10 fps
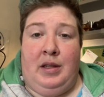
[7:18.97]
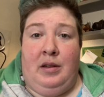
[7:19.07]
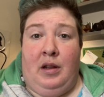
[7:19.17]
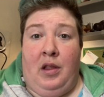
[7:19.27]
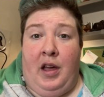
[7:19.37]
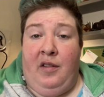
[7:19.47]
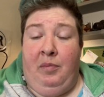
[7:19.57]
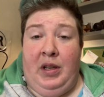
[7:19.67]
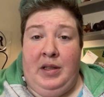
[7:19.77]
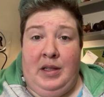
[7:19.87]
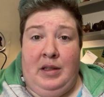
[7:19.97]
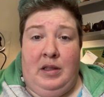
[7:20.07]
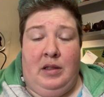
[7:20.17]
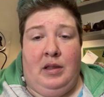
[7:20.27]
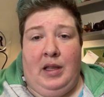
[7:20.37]
And a lot of
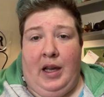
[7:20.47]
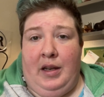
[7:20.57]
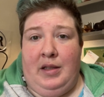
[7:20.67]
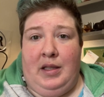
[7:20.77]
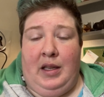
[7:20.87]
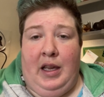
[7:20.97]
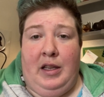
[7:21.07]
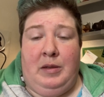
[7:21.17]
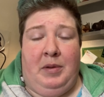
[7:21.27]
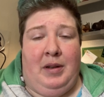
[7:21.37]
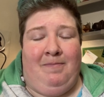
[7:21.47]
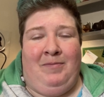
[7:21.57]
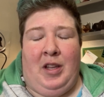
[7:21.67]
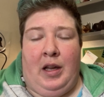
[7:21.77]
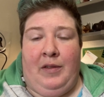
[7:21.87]
places that is the case, but
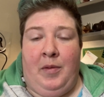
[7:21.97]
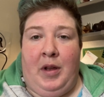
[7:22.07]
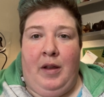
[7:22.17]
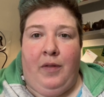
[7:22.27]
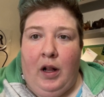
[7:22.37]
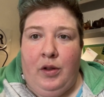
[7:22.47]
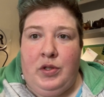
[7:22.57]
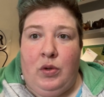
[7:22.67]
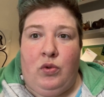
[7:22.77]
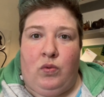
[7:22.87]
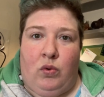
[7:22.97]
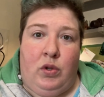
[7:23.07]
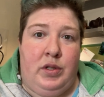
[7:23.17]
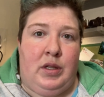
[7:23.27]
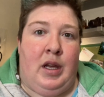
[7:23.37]
not everybody follows those rules.